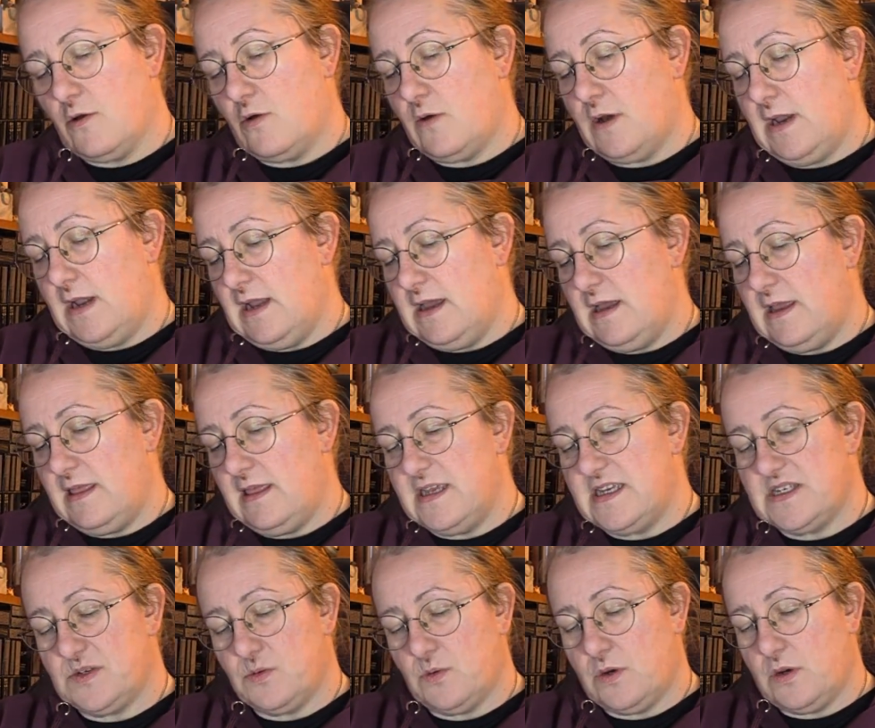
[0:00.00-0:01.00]
I quite
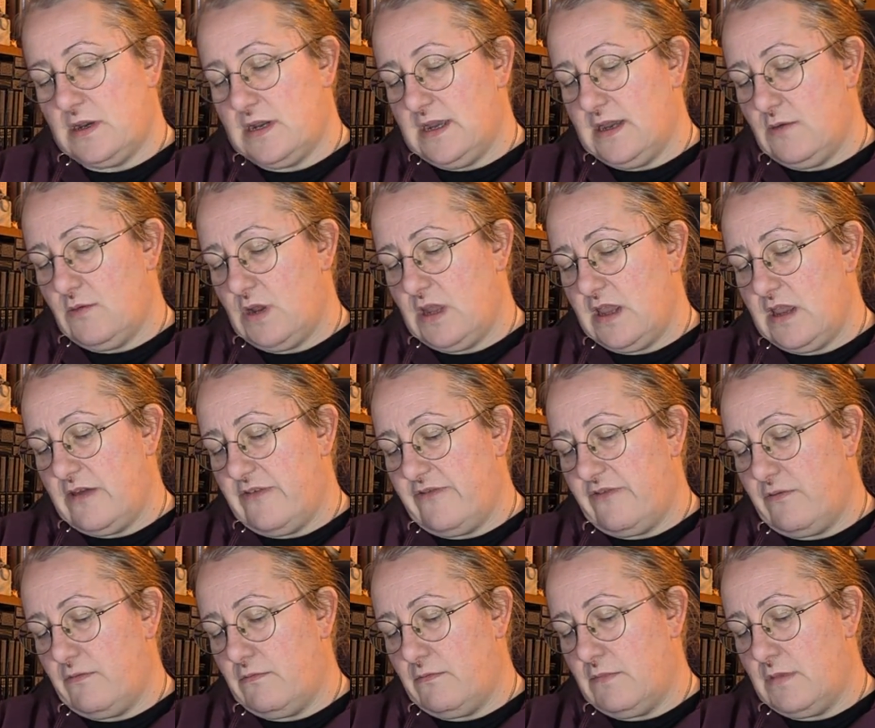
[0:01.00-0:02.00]
like this one down
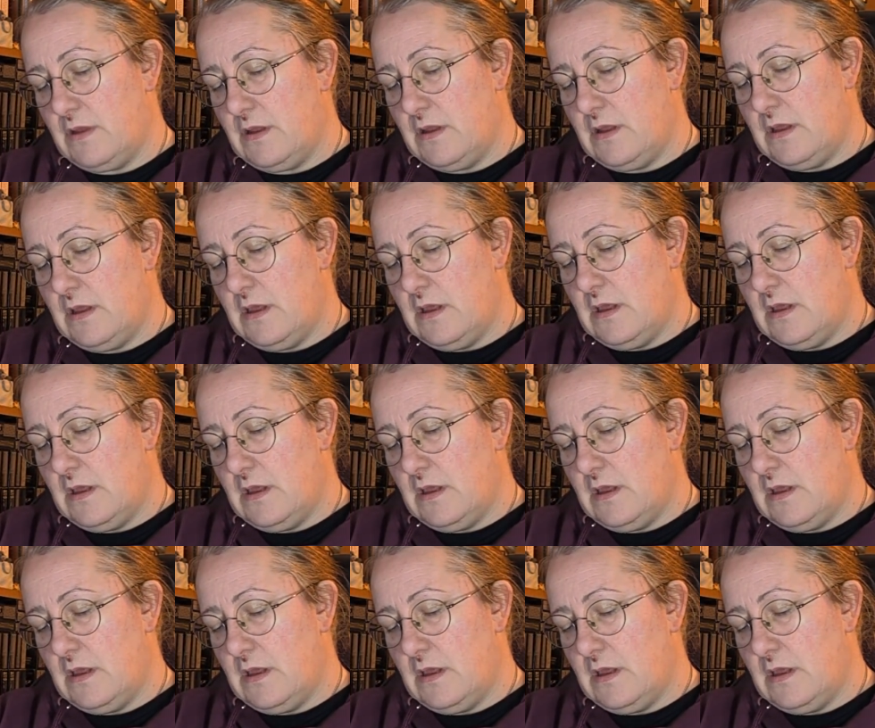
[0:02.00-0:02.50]
here from